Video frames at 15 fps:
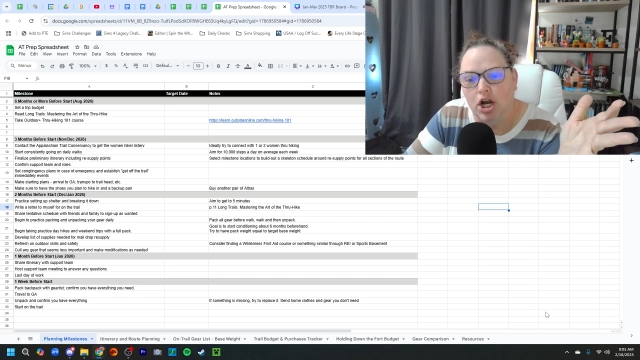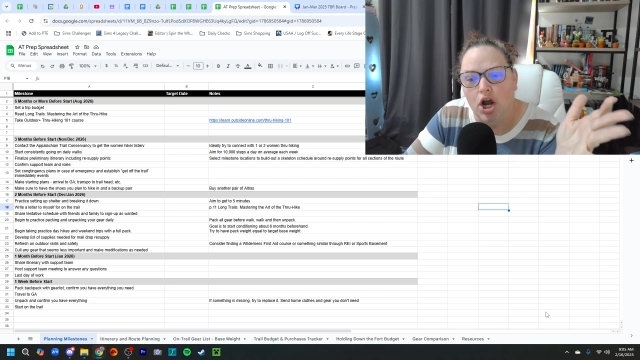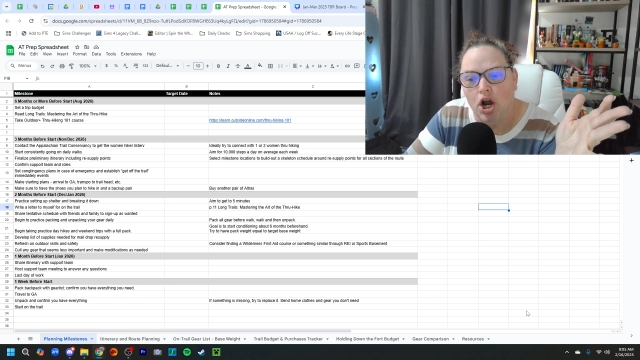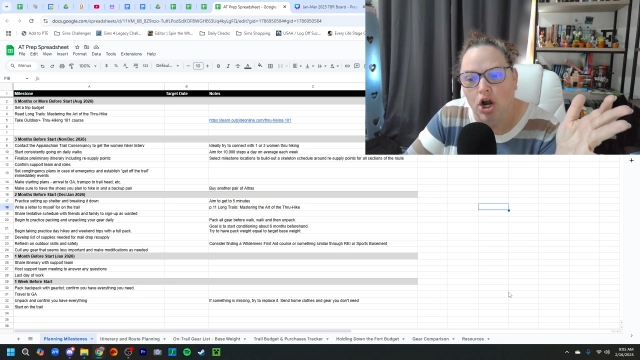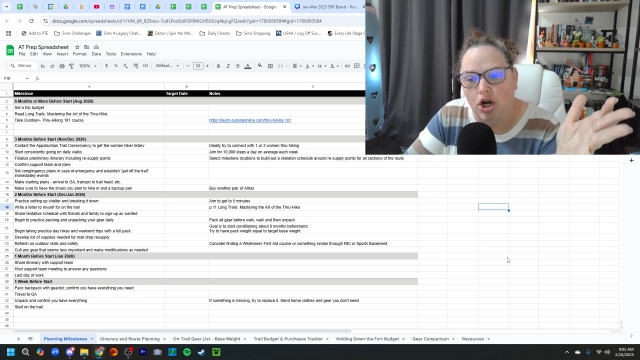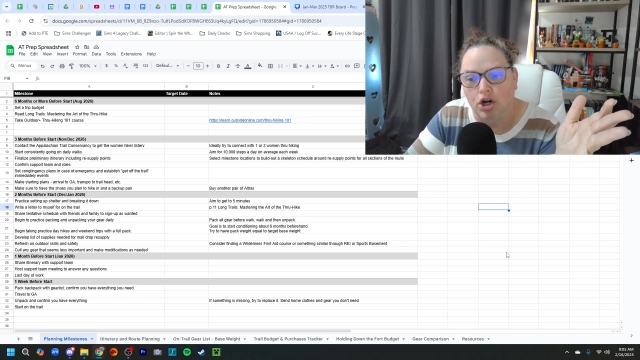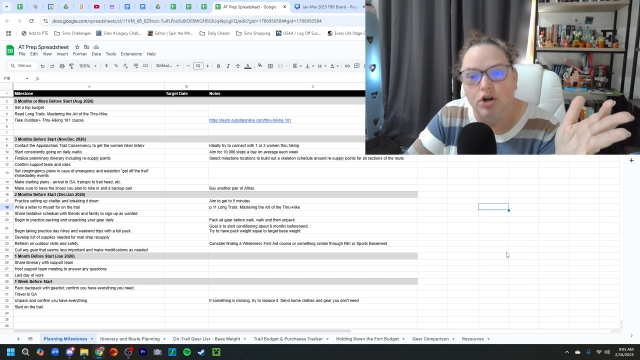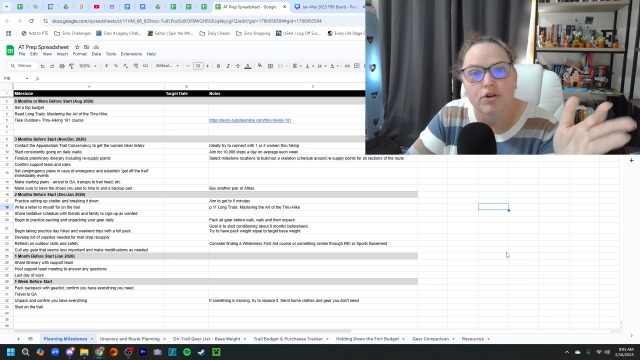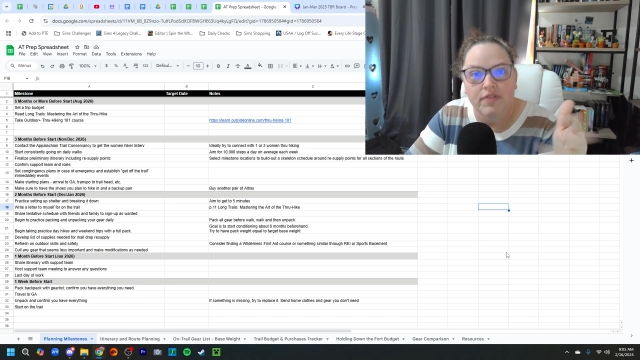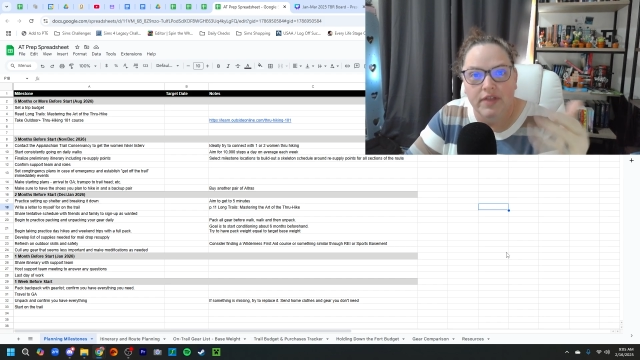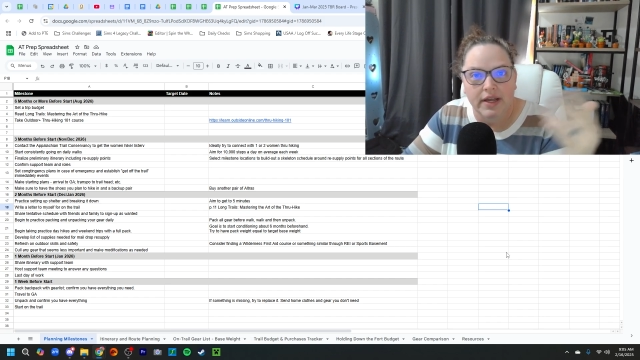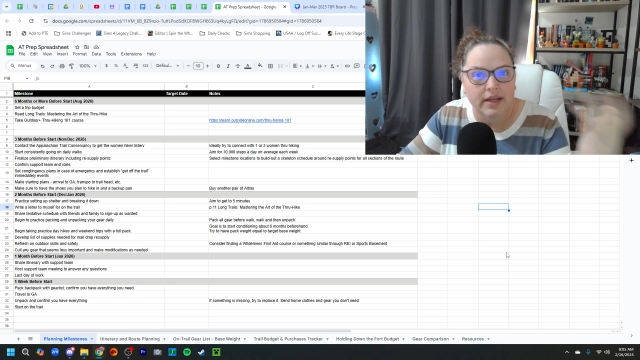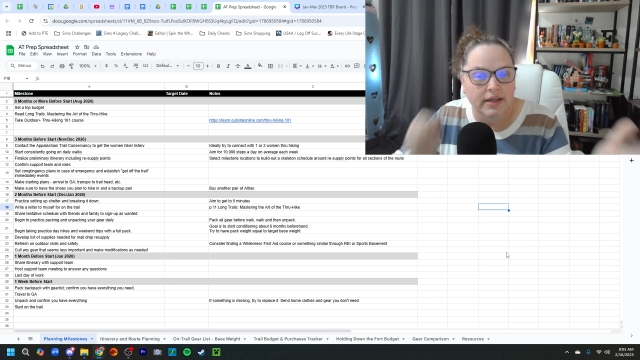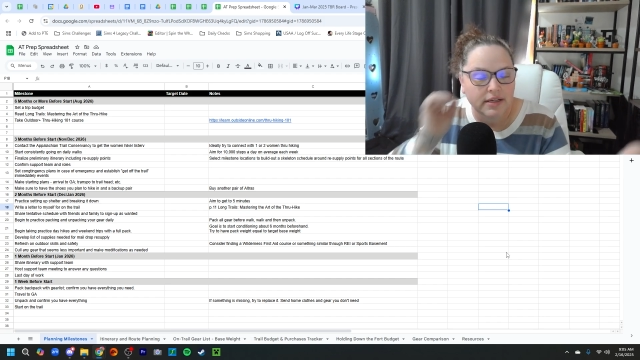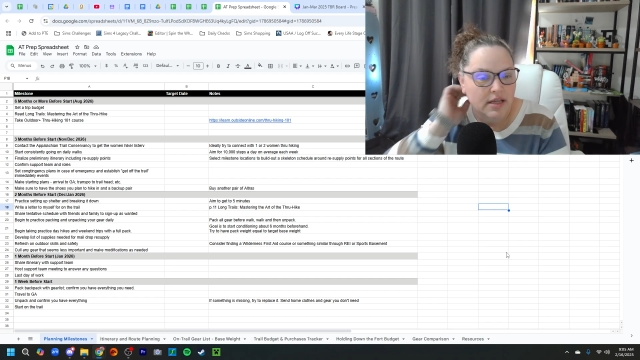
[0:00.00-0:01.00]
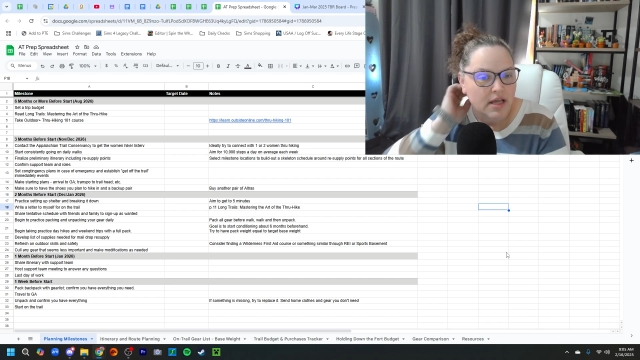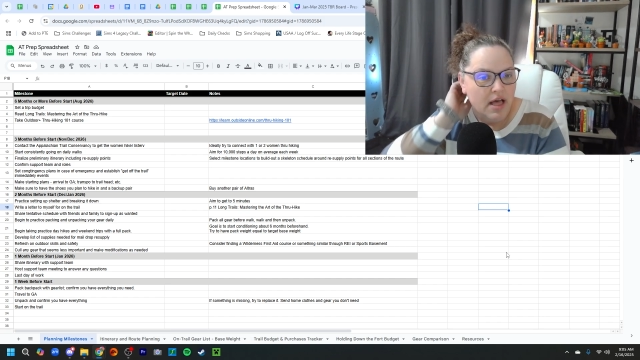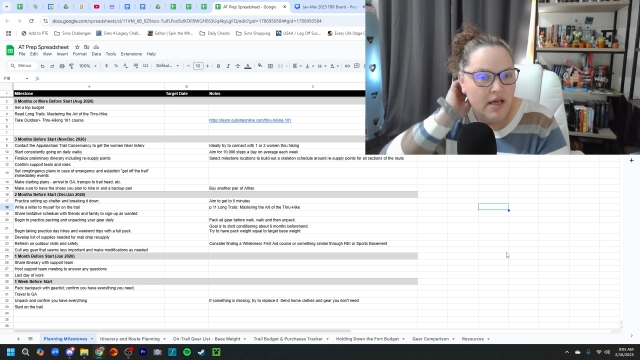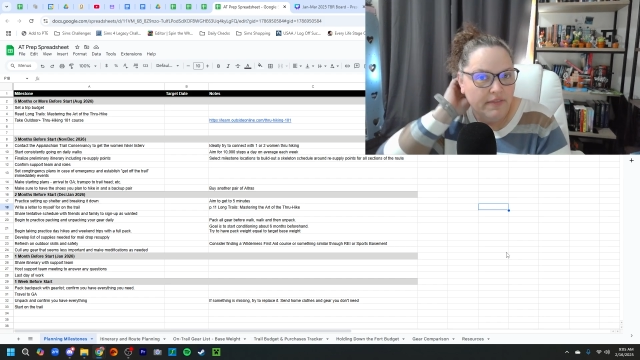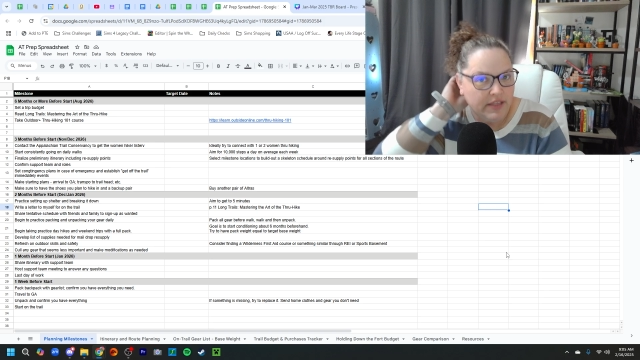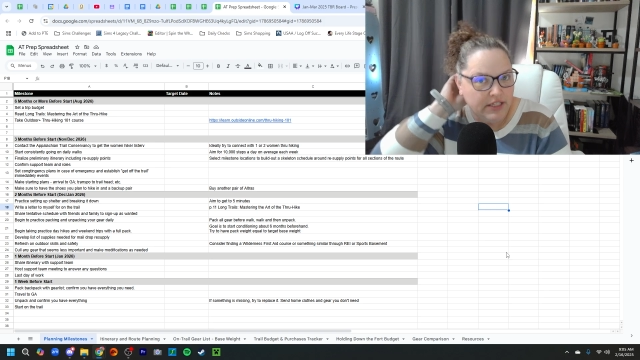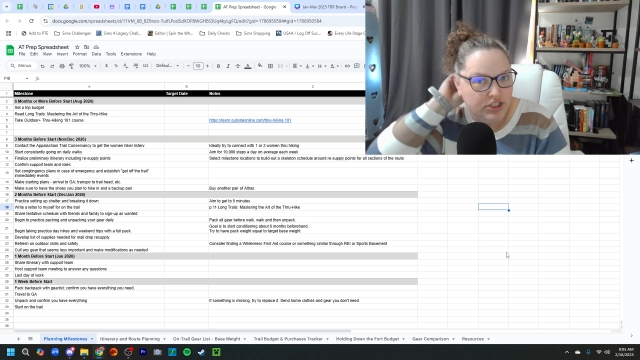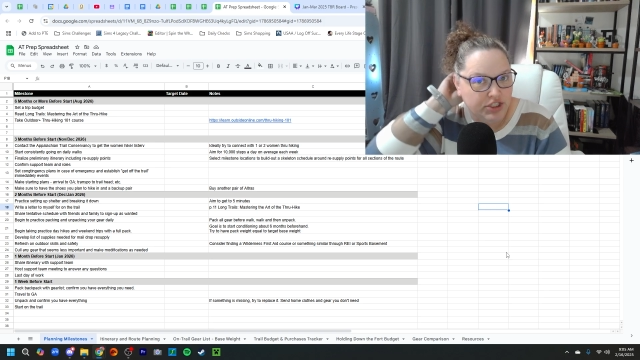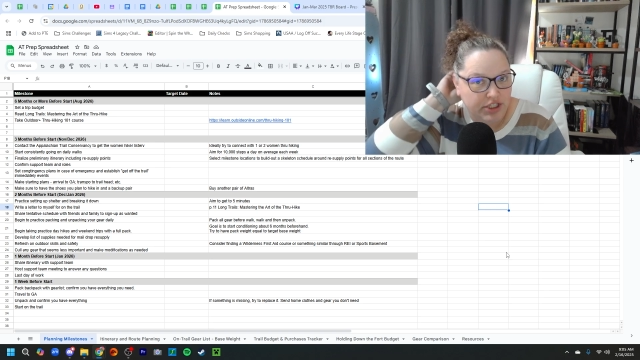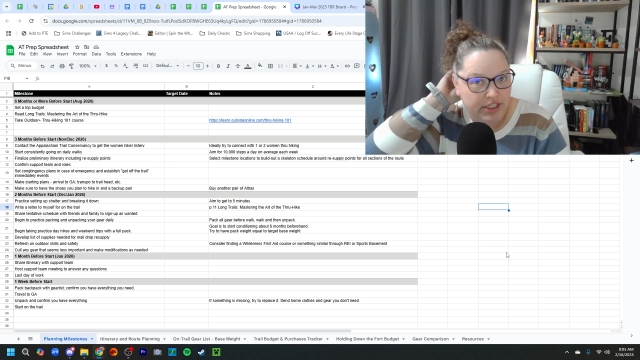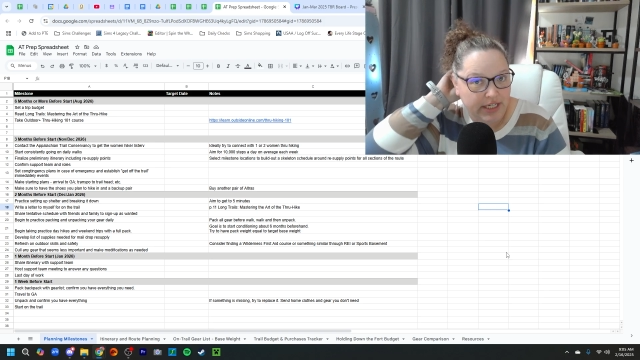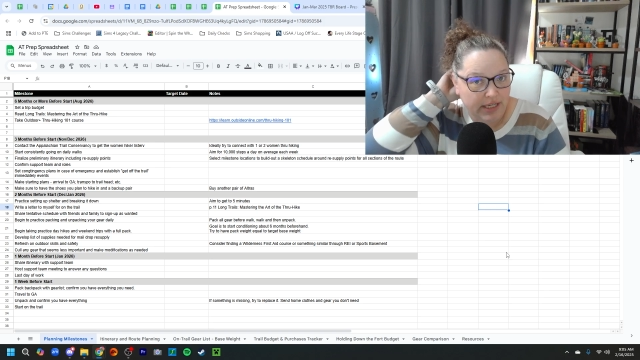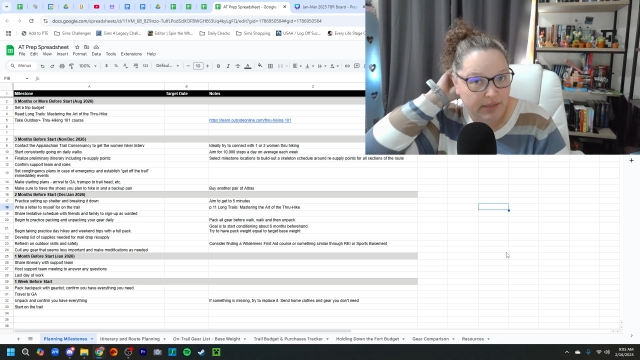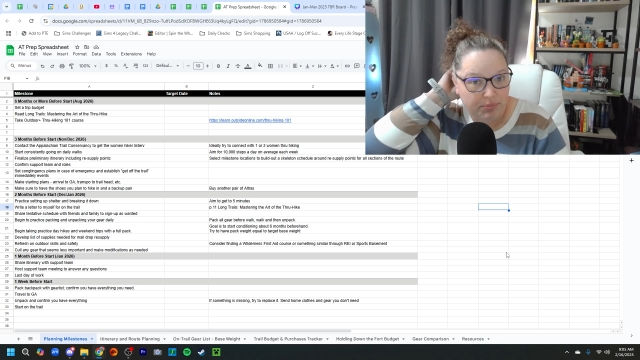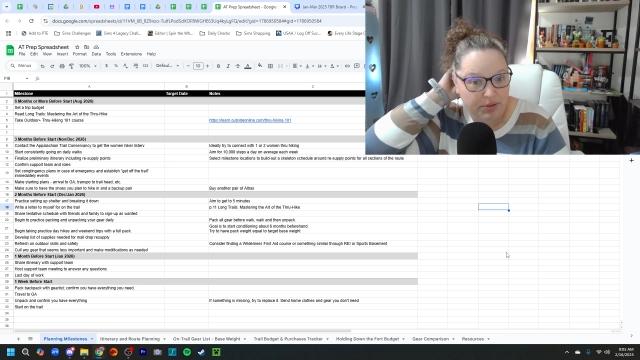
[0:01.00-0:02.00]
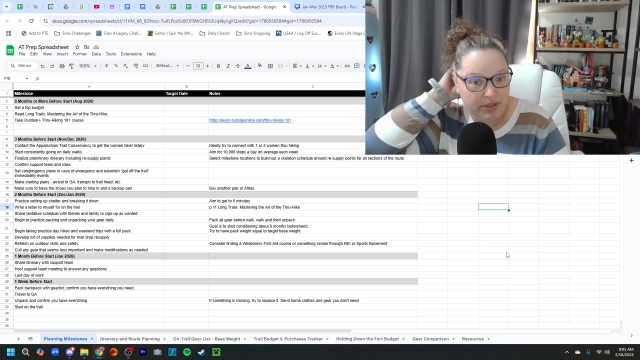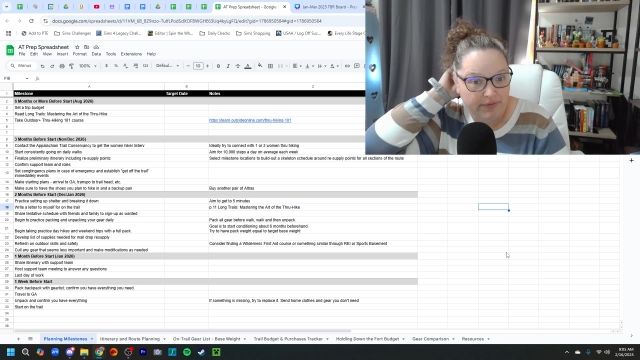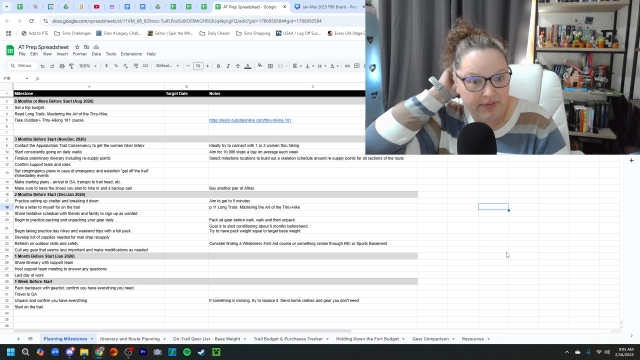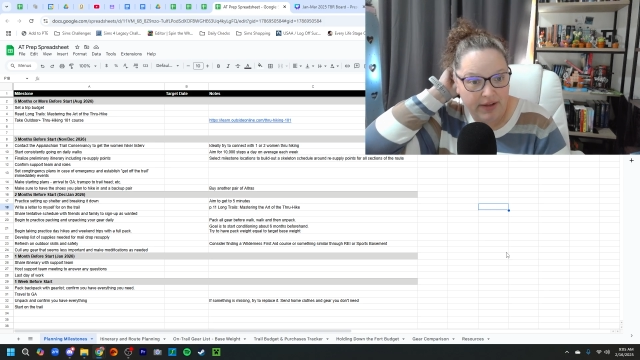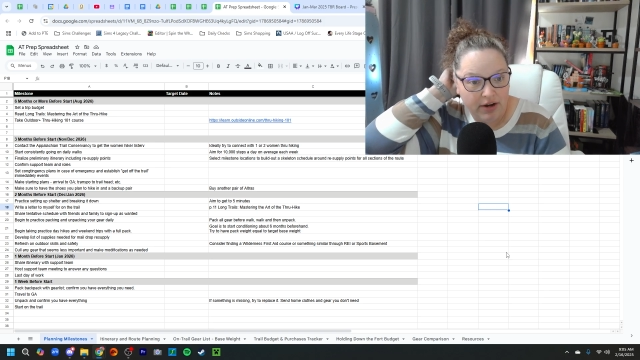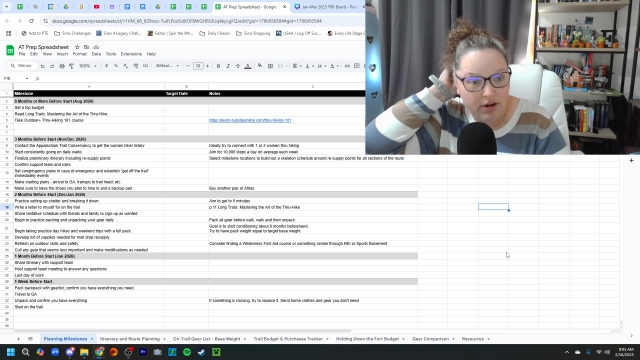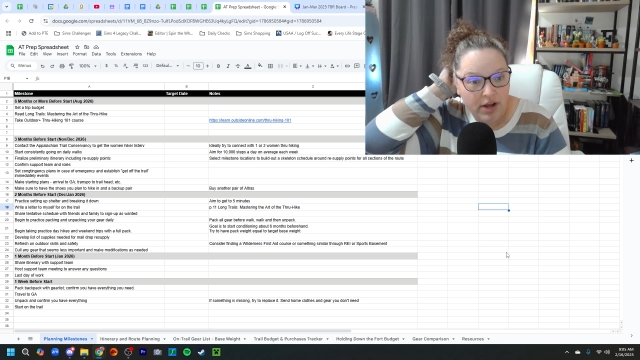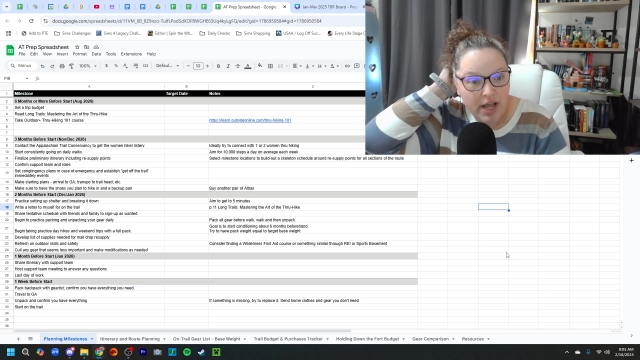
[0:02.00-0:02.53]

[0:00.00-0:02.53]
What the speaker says: her thing that she had put in there.